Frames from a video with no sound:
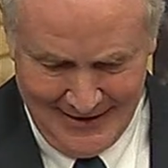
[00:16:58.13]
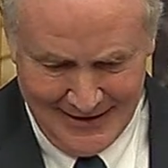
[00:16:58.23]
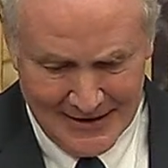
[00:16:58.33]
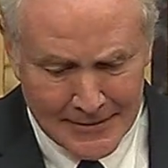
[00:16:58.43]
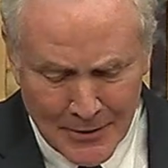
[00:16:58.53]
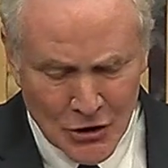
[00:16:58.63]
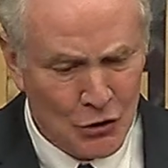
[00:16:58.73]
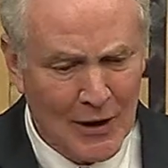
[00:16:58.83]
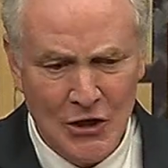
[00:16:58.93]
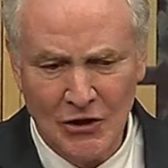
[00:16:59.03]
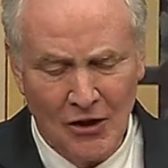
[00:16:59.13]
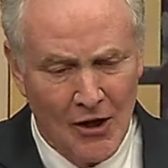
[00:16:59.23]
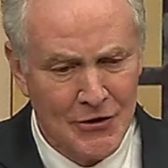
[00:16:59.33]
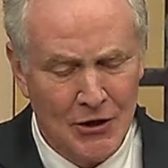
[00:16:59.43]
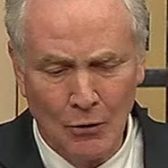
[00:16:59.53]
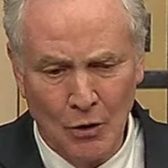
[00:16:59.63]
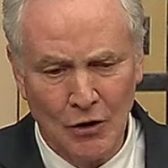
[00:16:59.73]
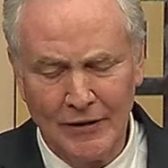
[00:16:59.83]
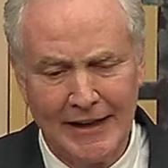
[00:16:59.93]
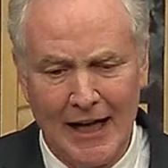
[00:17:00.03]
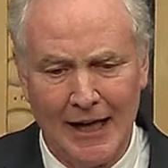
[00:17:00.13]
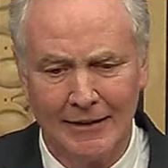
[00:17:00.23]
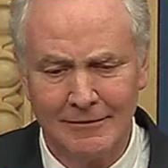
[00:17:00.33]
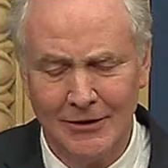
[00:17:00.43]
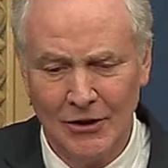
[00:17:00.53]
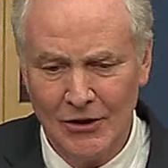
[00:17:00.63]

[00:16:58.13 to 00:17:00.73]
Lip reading: The administration also early on